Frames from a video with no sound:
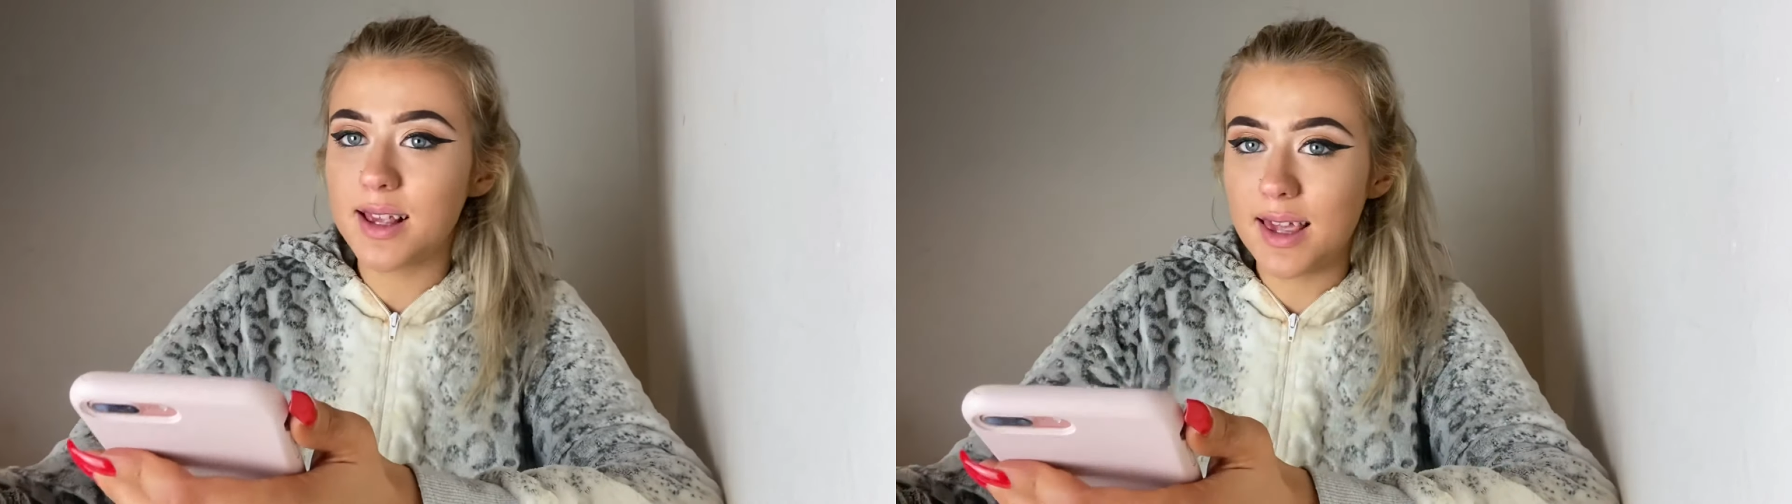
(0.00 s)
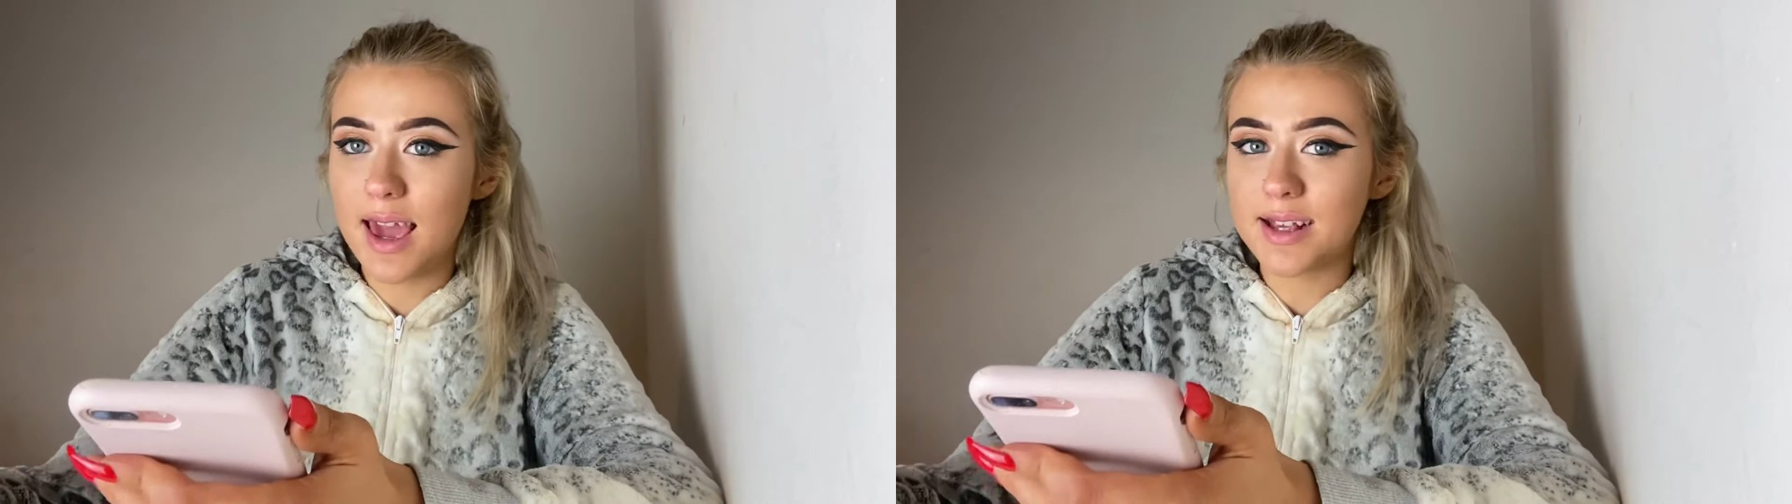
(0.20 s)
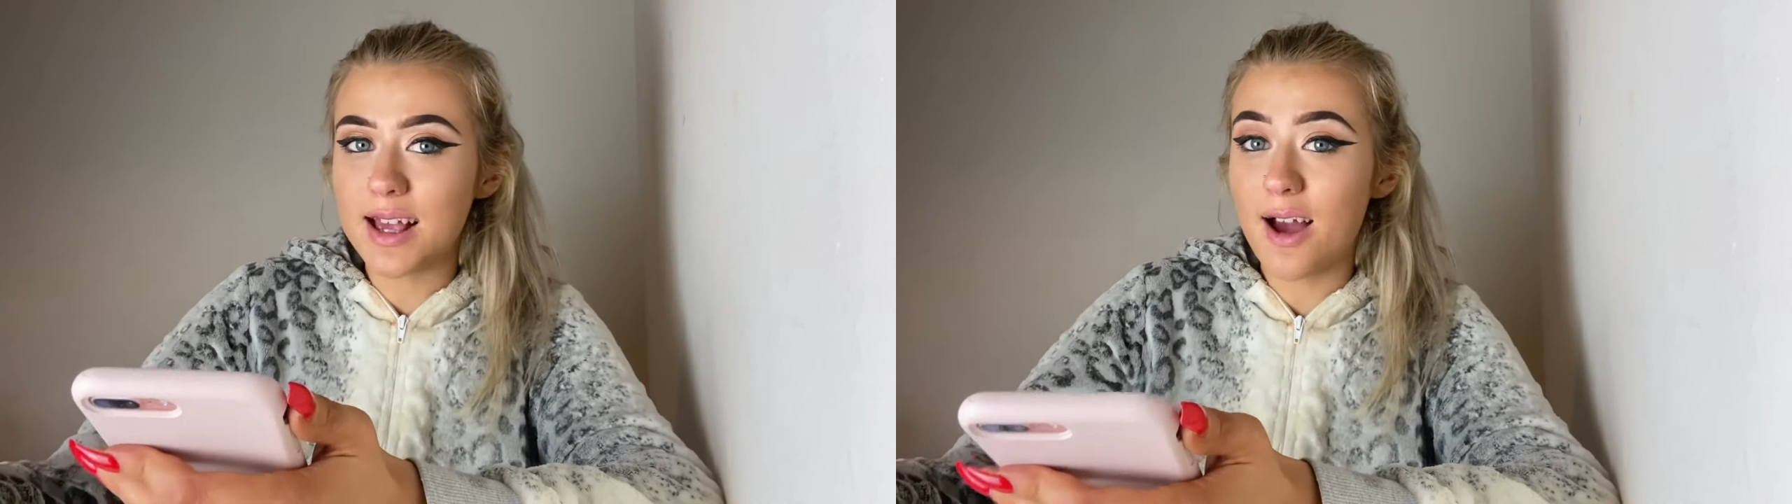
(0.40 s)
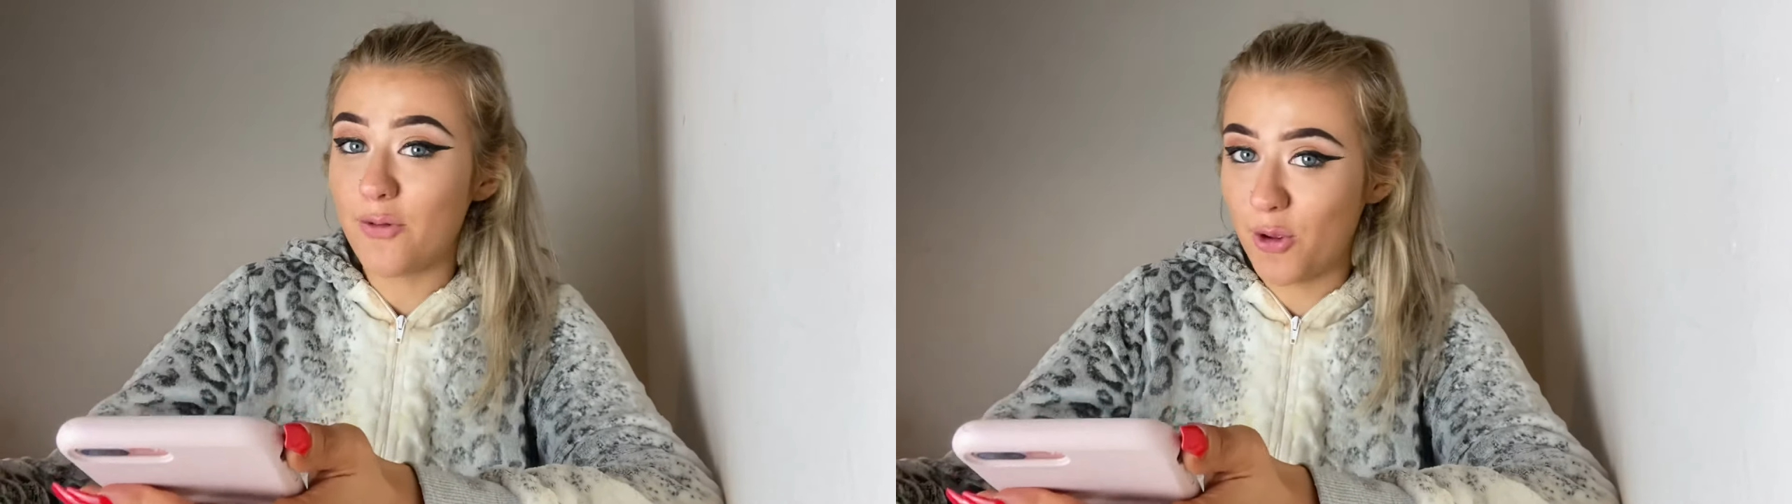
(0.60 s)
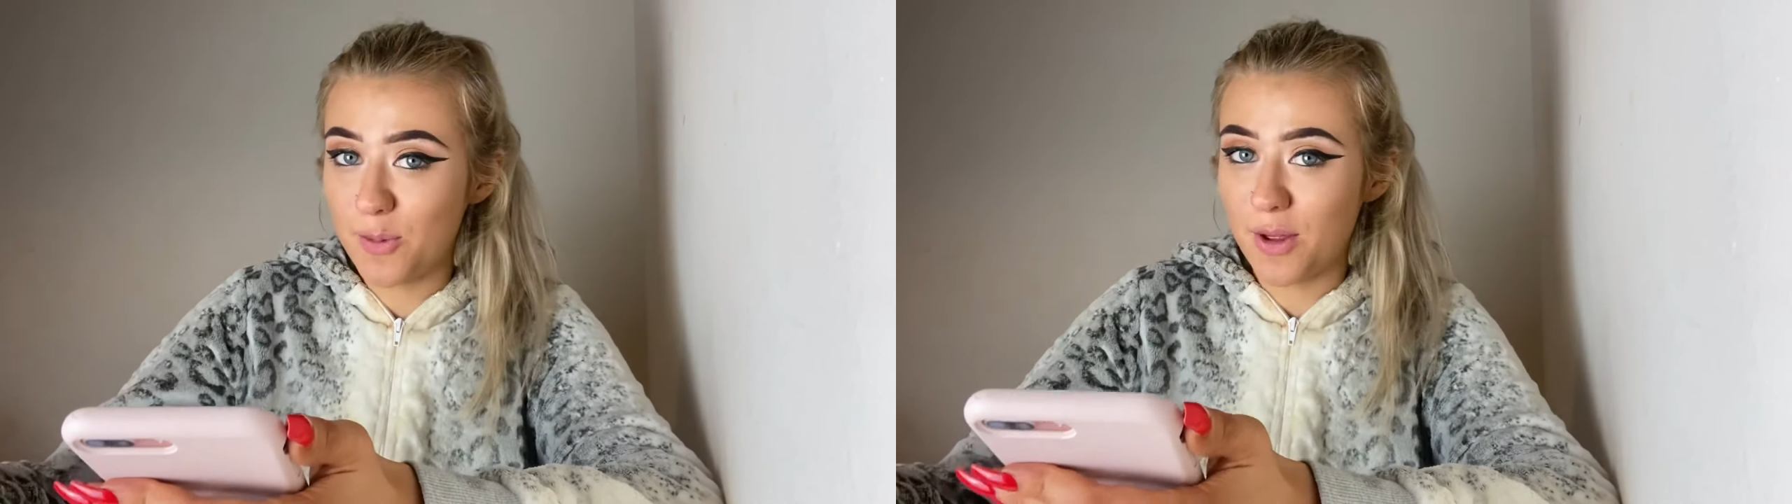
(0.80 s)
Yes, I
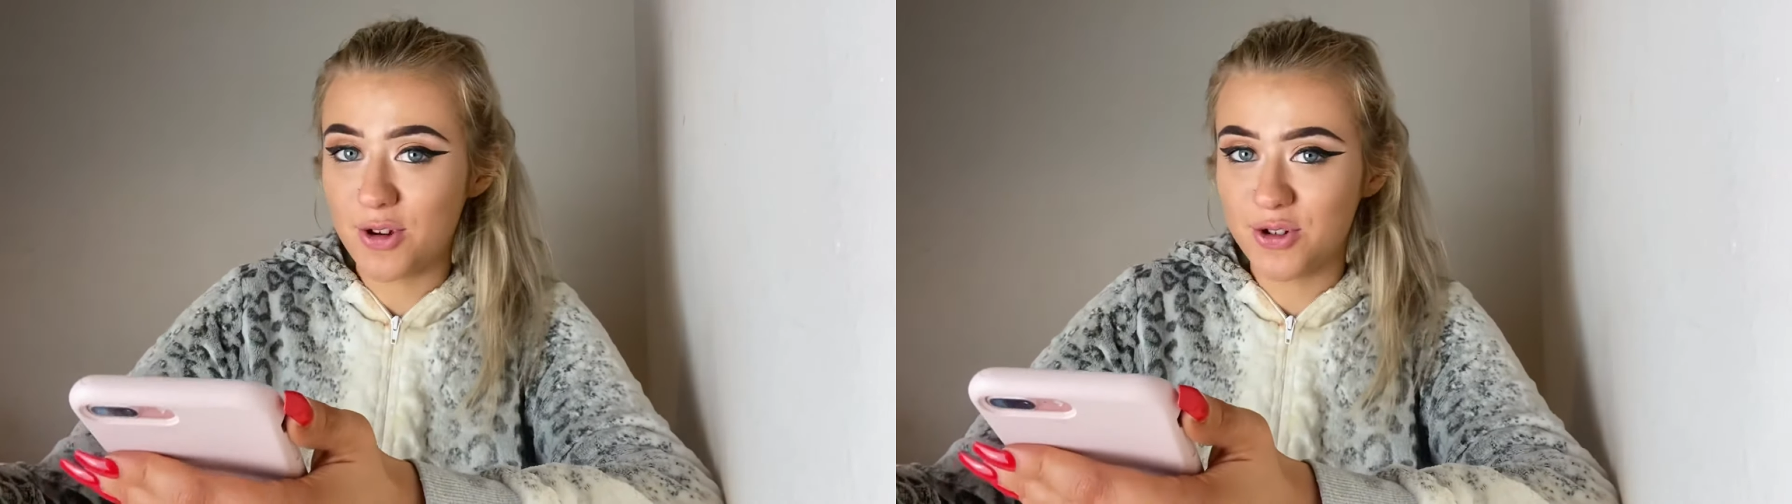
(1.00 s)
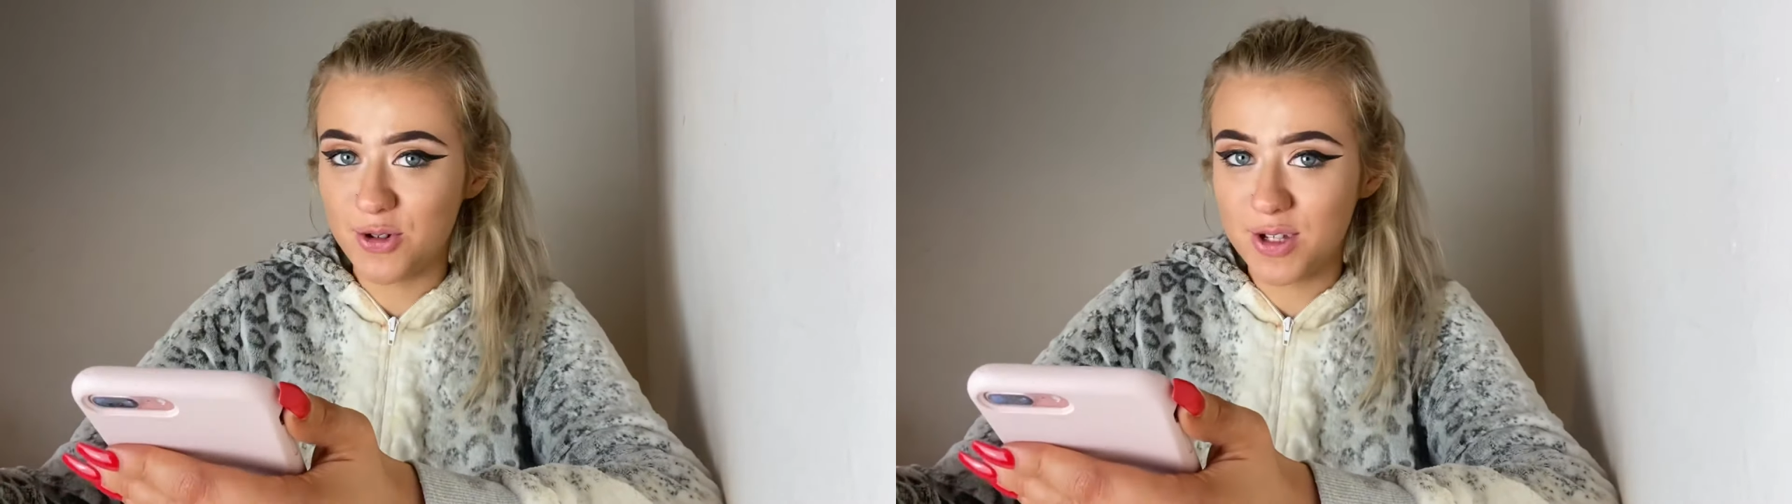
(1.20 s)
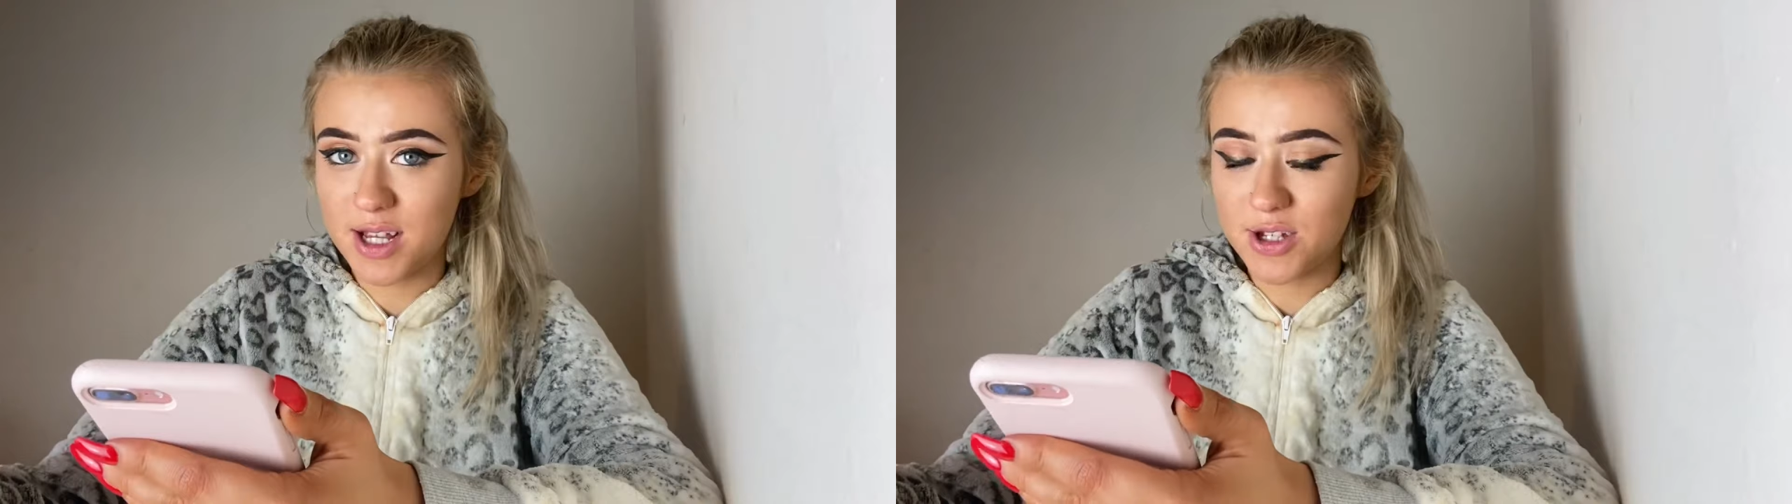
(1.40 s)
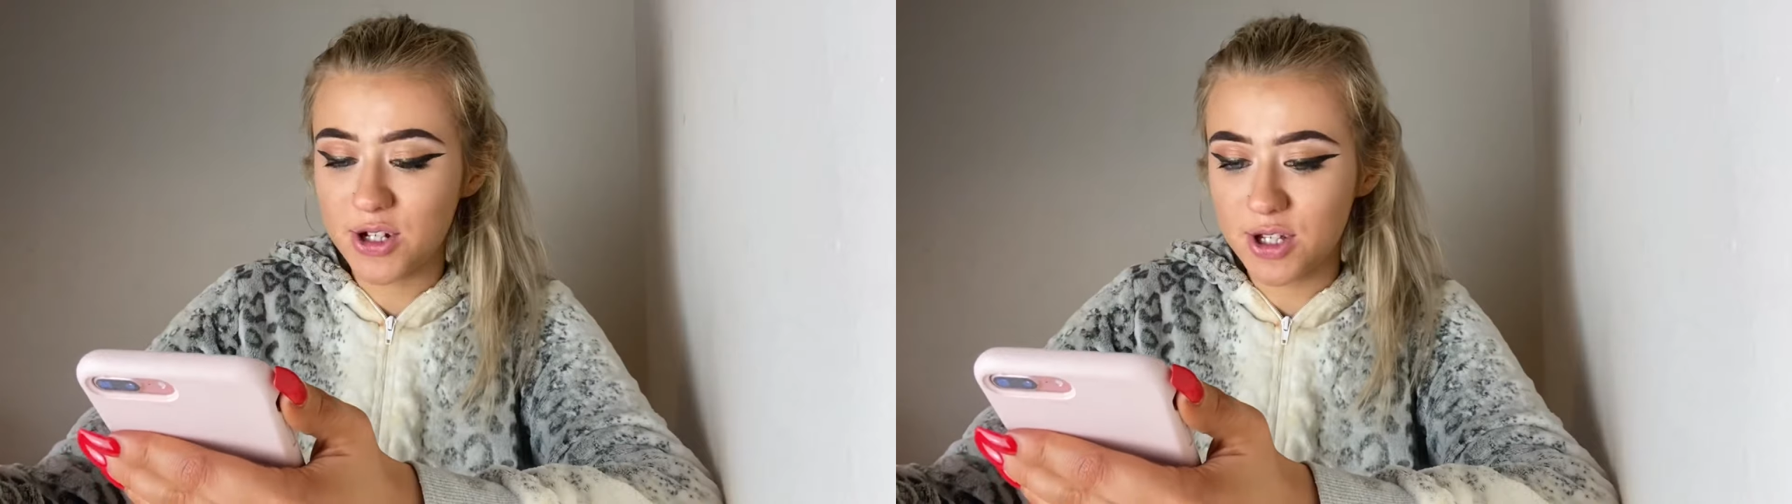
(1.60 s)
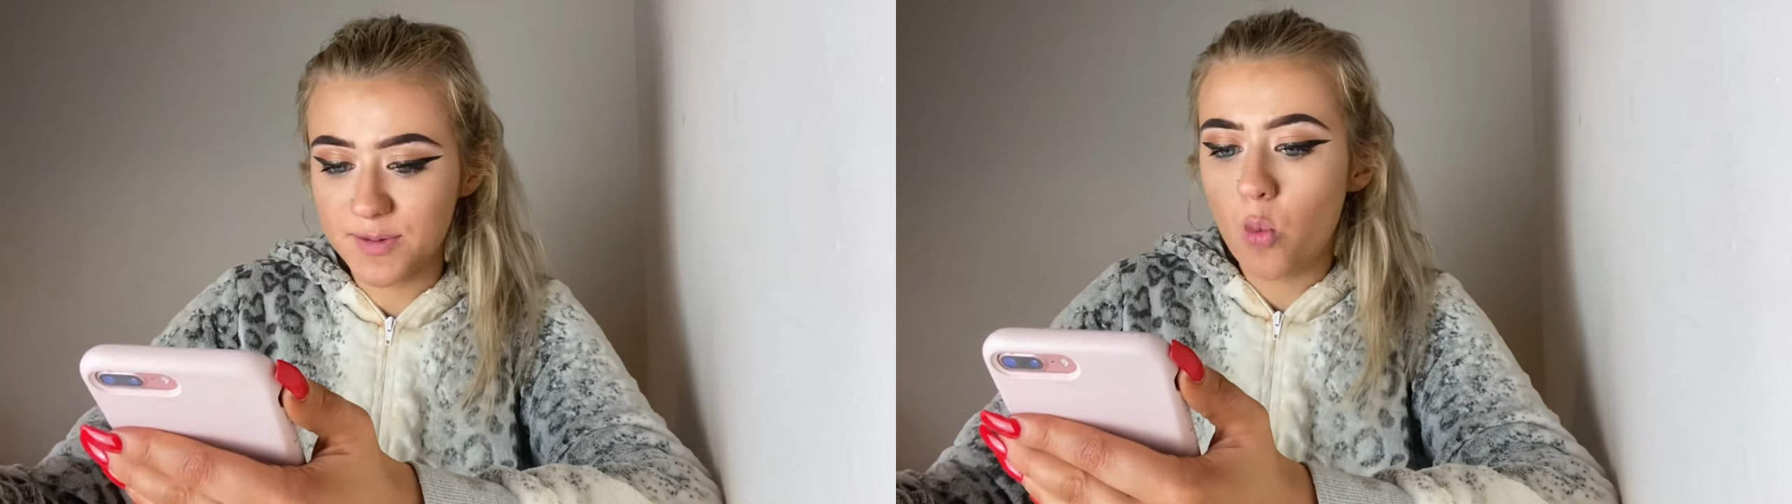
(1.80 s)
have two brothers, two sisters.